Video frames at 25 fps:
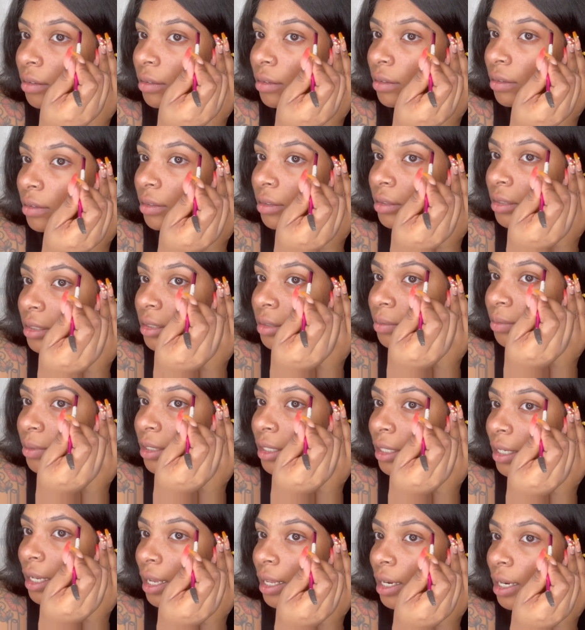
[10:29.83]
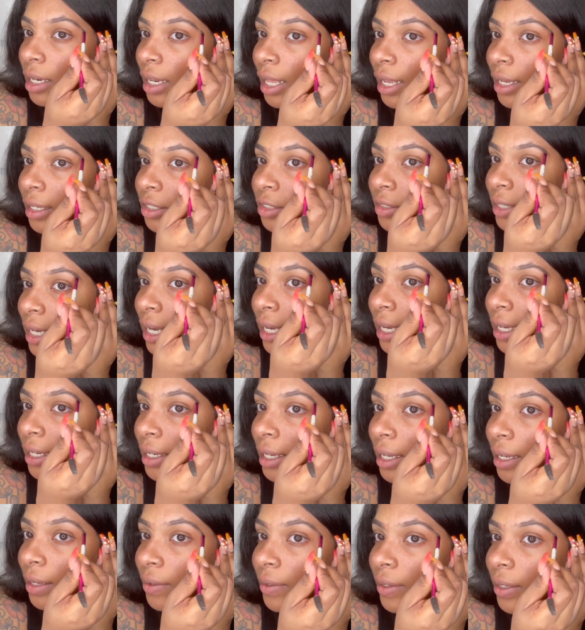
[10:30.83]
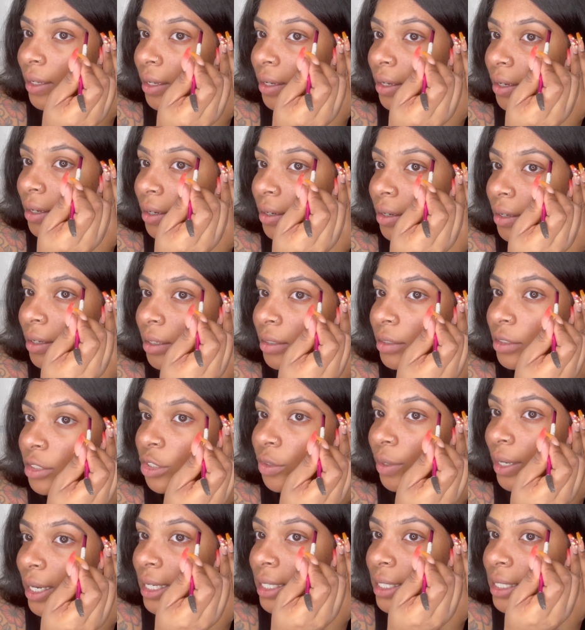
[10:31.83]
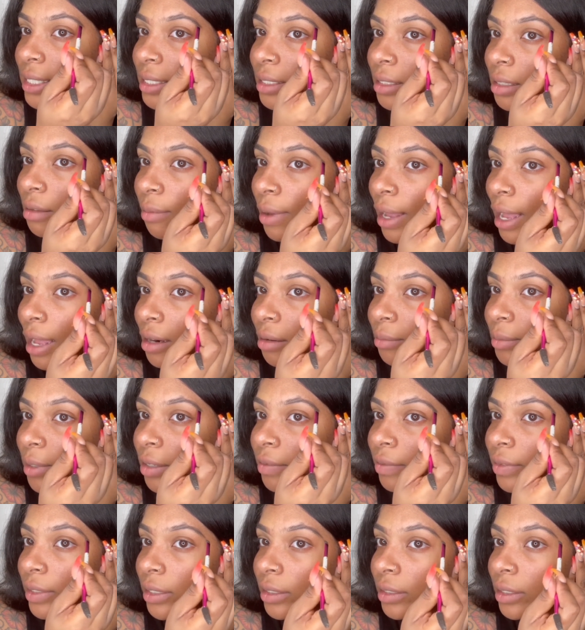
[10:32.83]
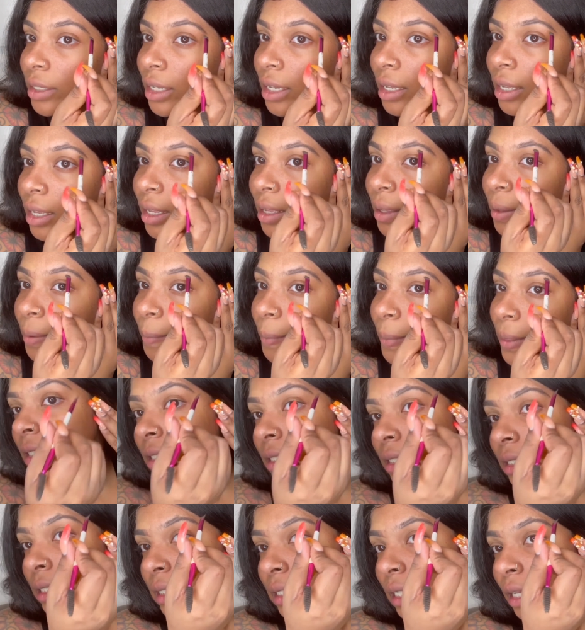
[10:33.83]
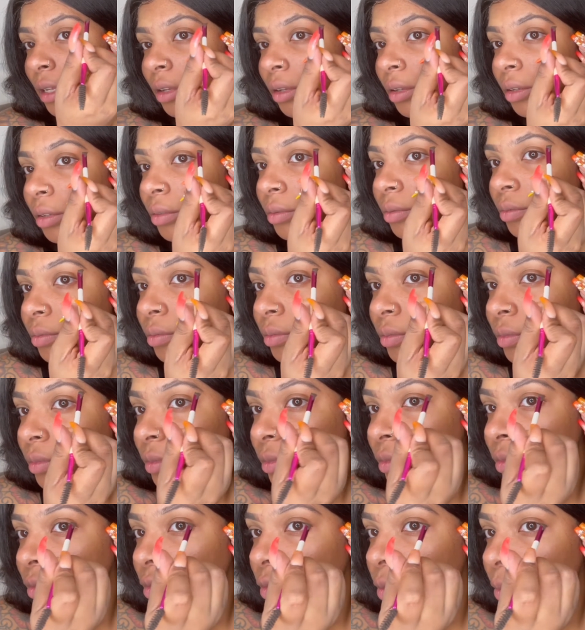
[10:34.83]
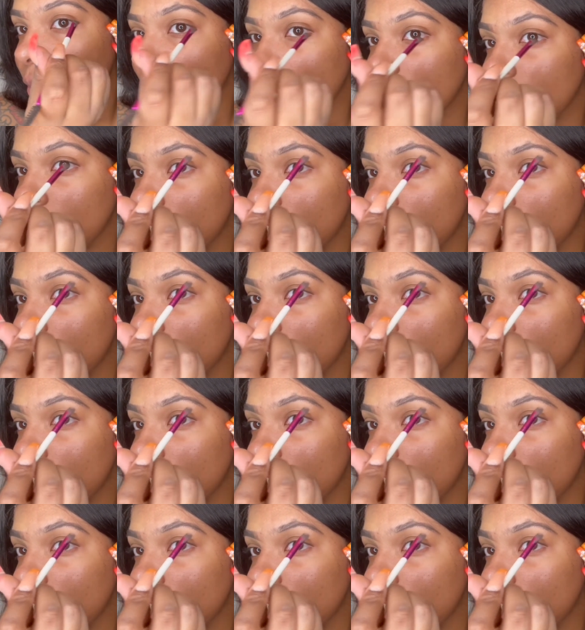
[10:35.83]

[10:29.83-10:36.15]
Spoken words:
you just want to kind of like drag it down here and trace the bottom of it. So you want to